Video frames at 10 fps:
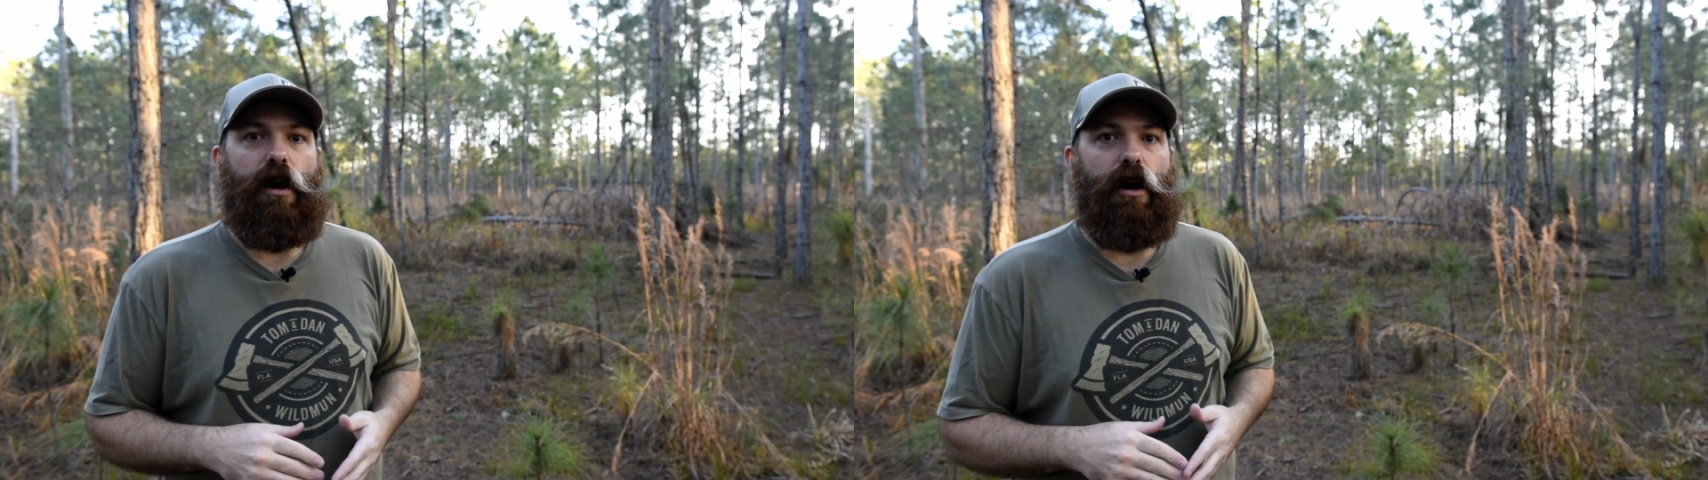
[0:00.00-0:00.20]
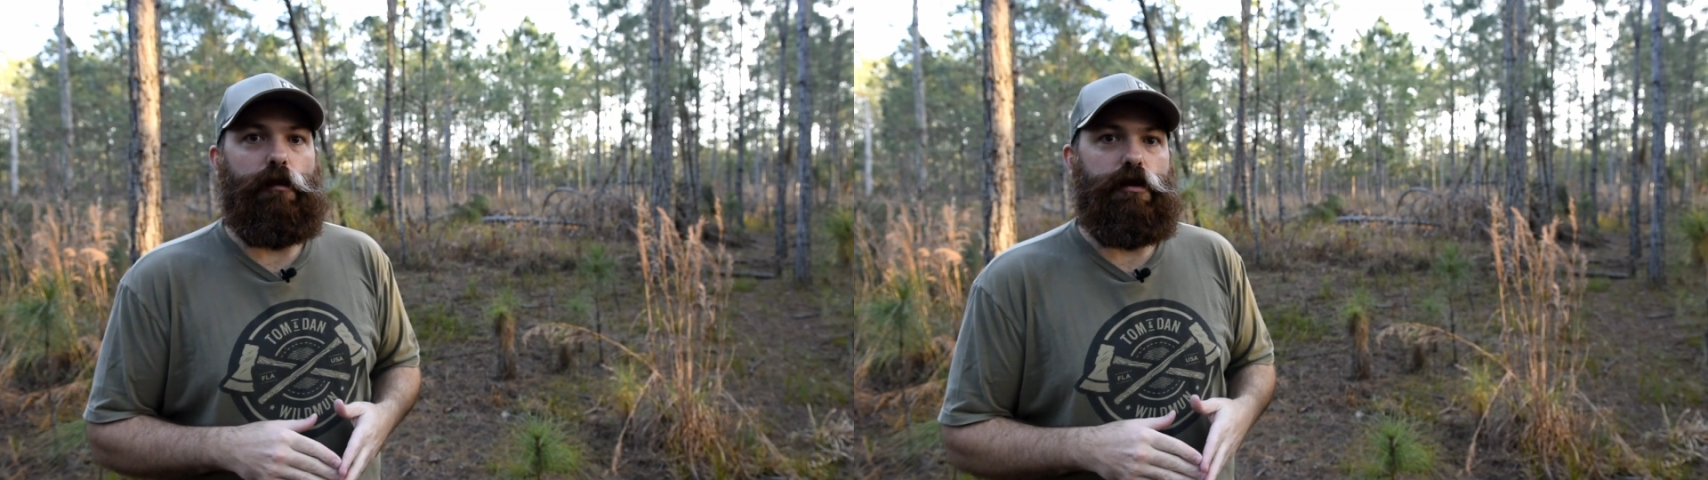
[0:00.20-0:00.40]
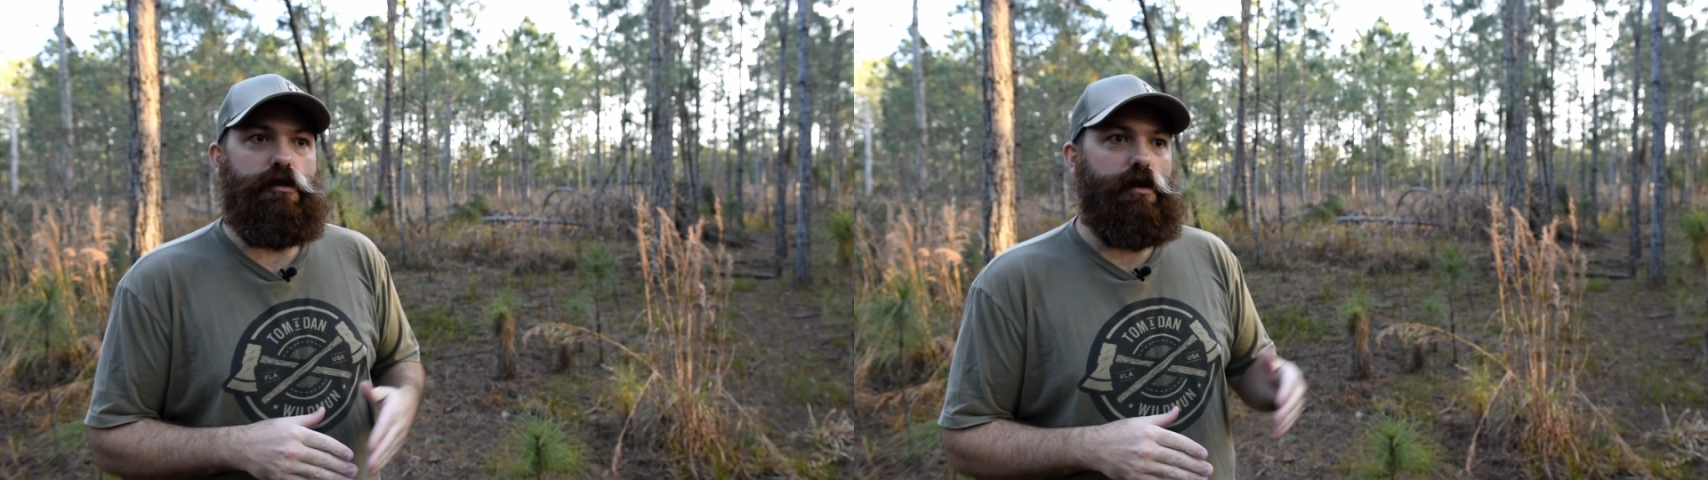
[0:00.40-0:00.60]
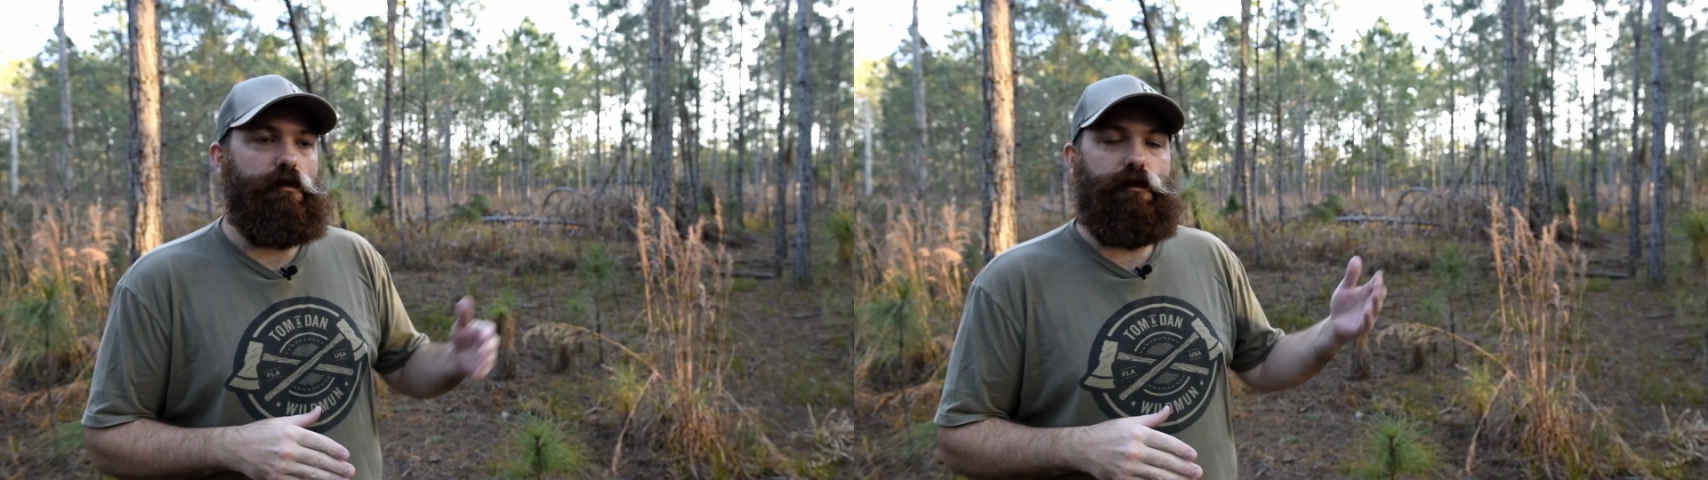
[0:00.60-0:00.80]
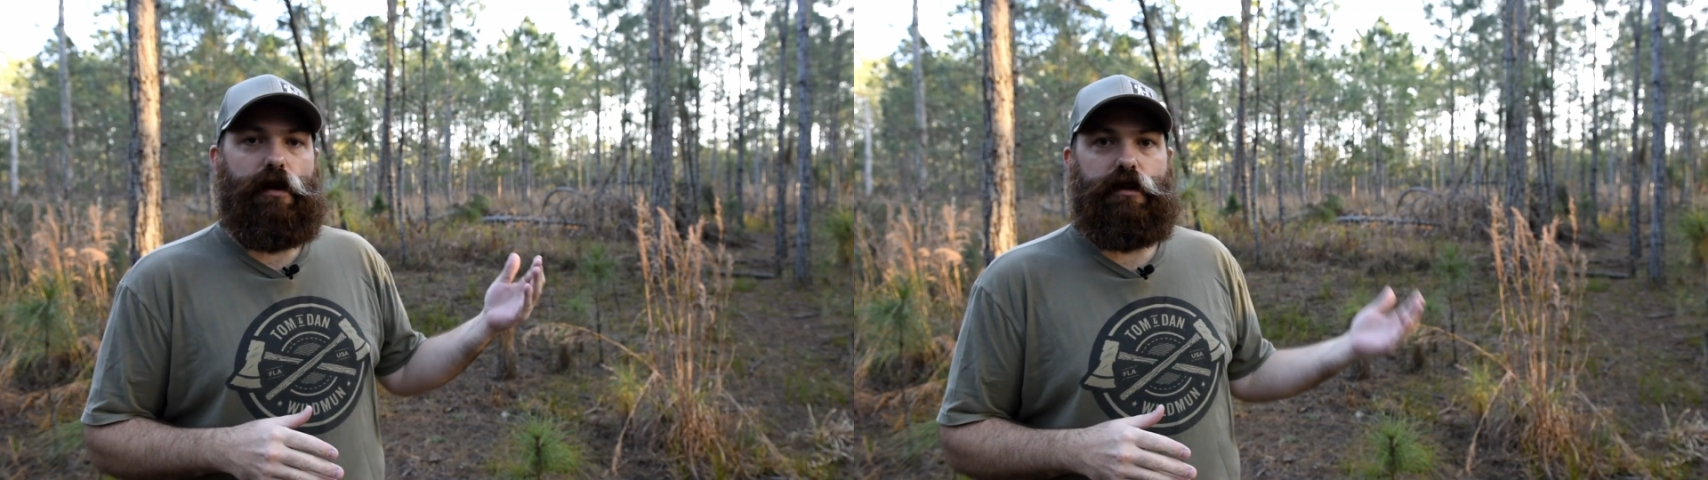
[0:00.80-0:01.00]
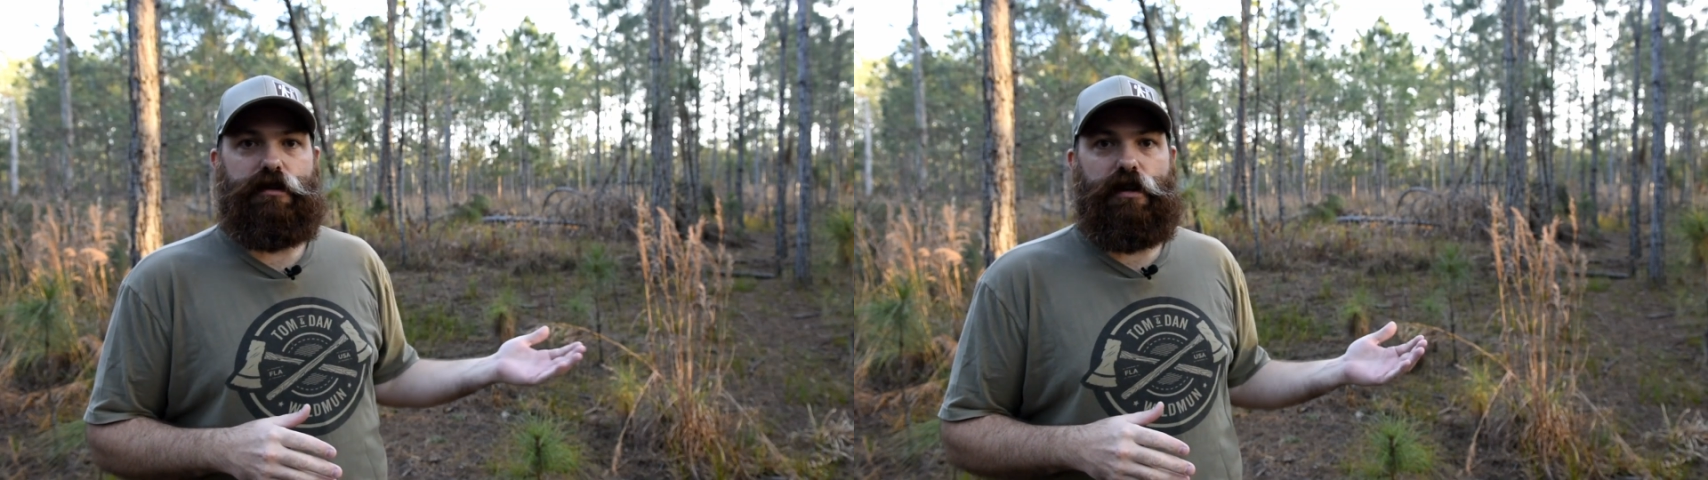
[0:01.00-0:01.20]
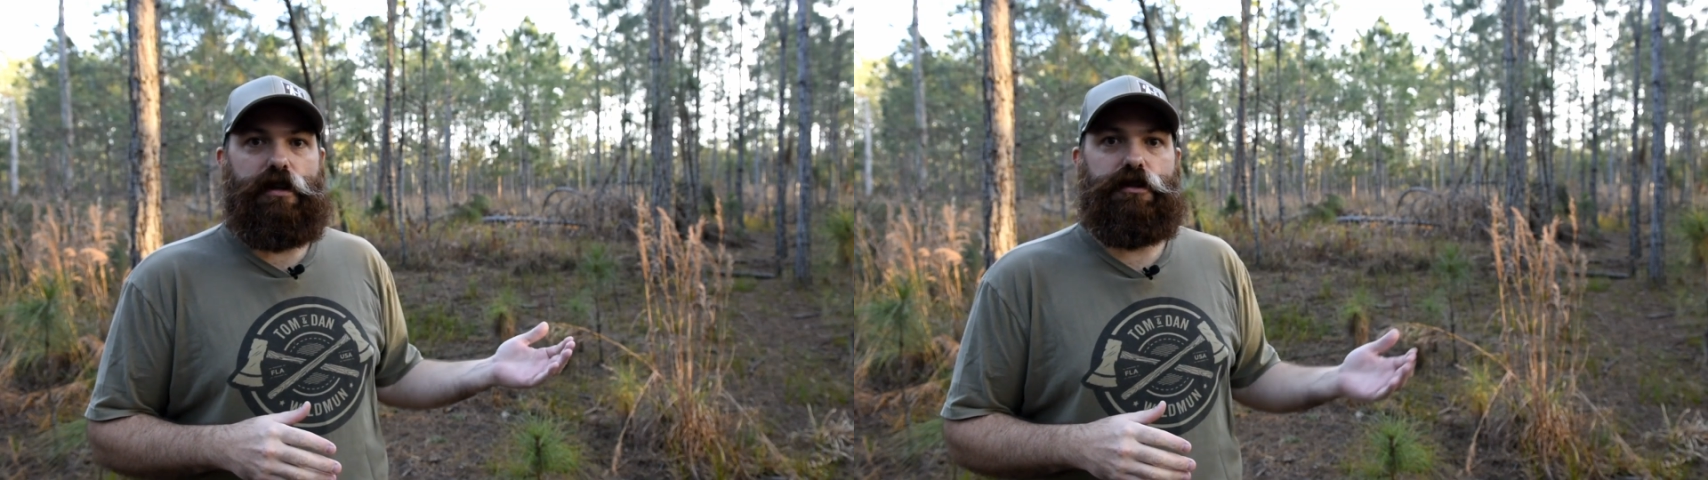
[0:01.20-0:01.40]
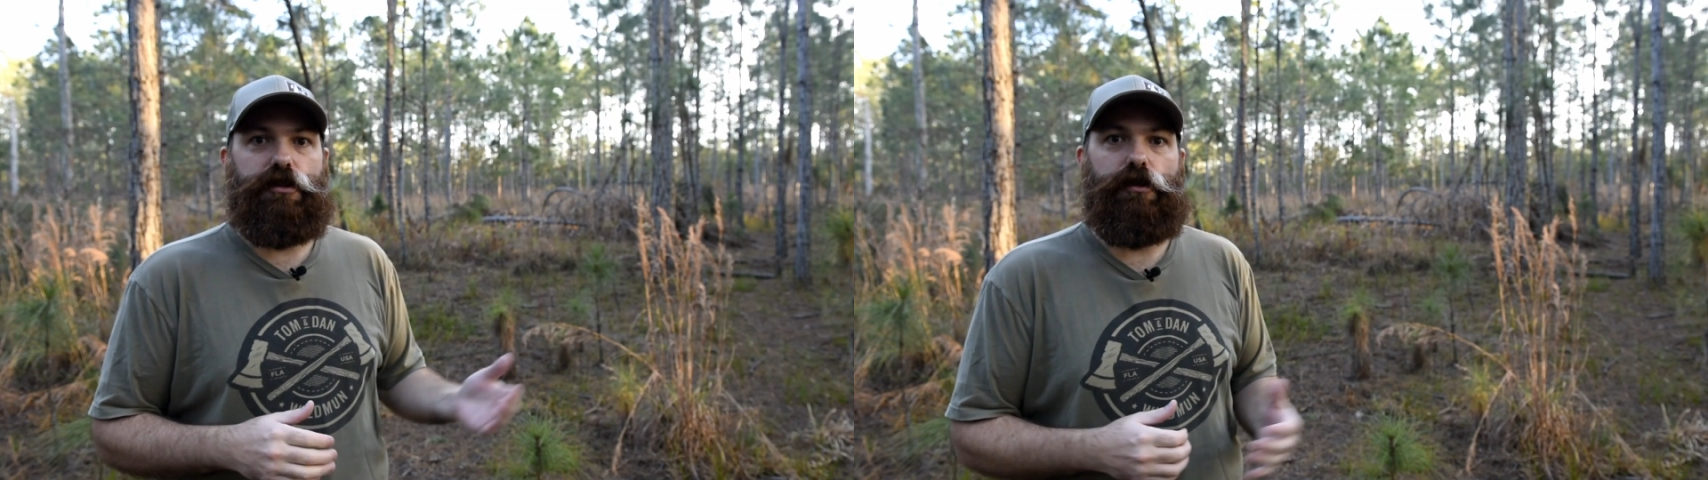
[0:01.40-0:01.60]
You can find us on
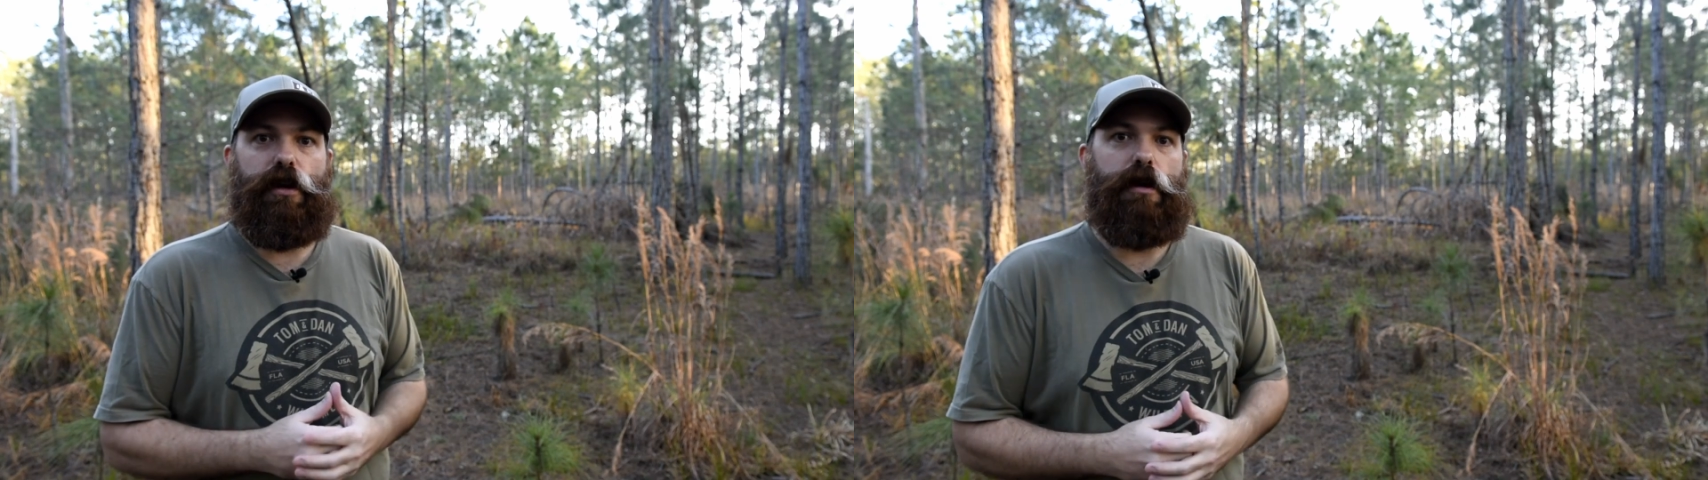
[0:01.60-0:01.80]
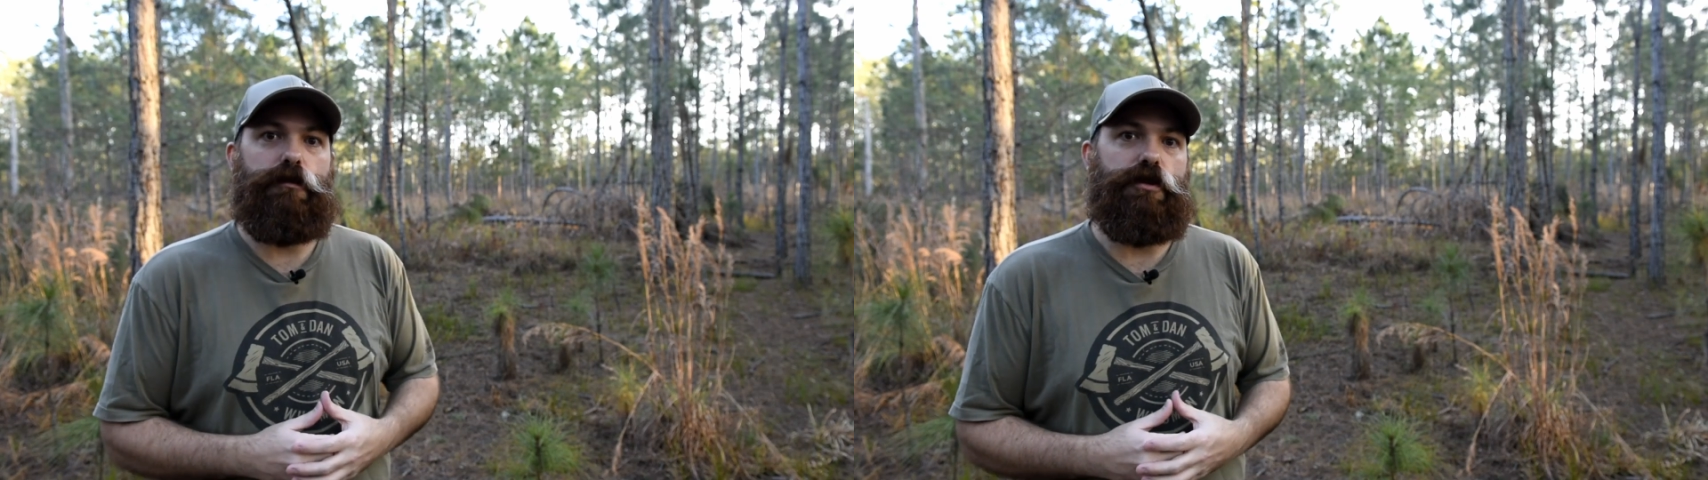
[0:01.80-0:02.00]
Instagram.